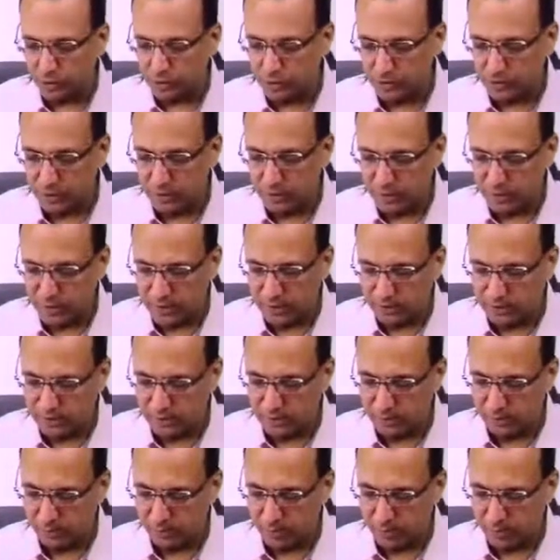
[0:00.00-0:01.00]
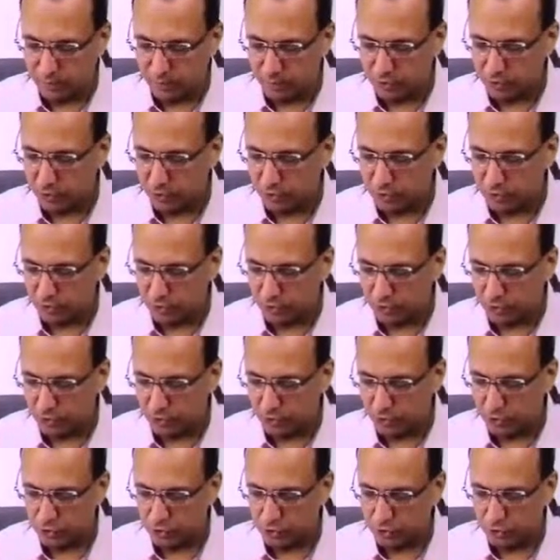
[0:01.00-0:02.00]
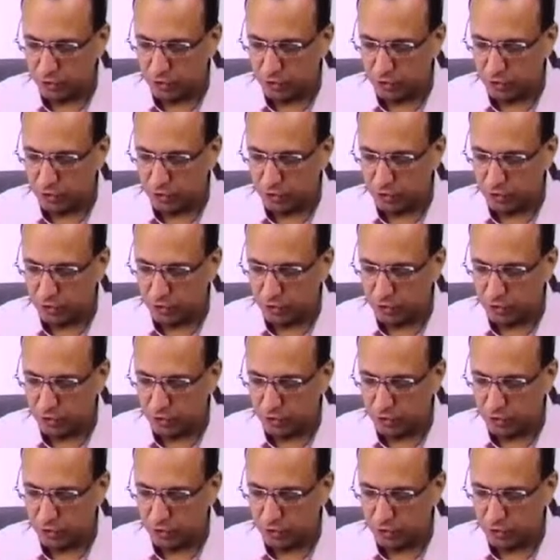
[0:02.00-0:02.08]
Yeah, that is pons.